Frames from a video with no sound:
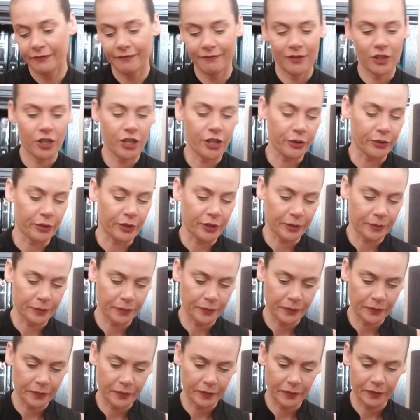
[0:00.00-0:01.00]
Cute.
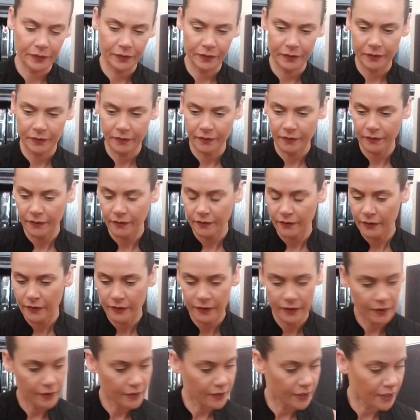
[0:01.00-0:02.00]

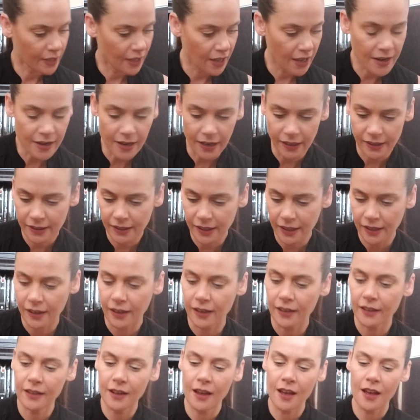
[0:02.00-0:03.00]
Okay, next thing I
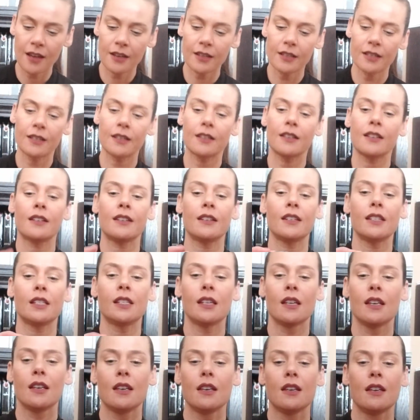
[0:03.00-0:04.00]
got is
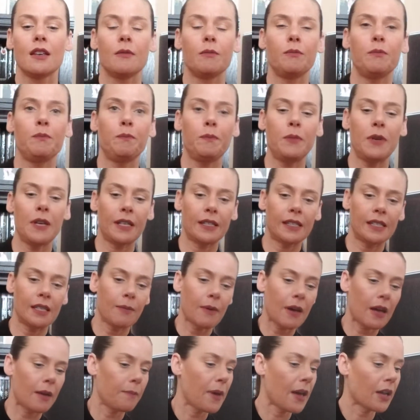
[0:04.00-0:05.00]
Pixie
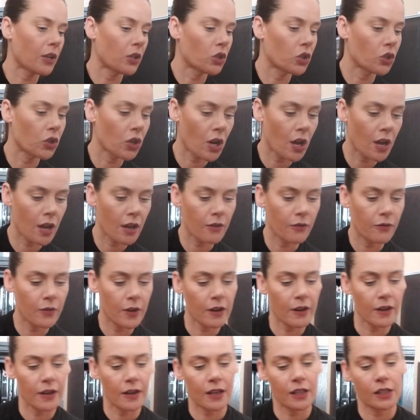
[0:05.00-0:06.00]
by Petra.
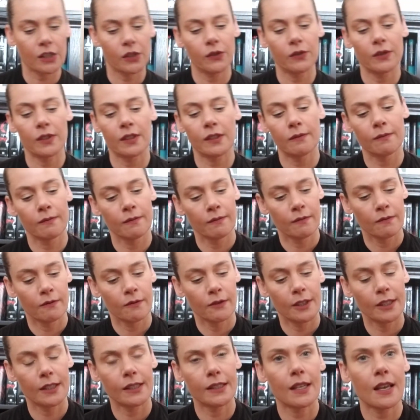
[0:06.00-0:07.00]
Very nice
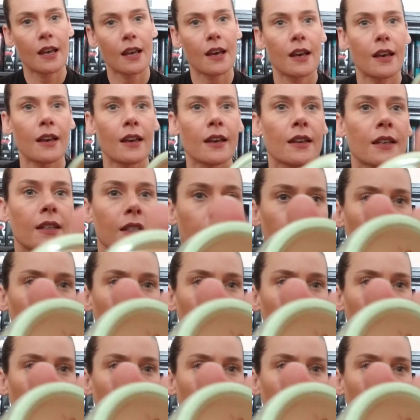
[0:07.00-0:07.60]
size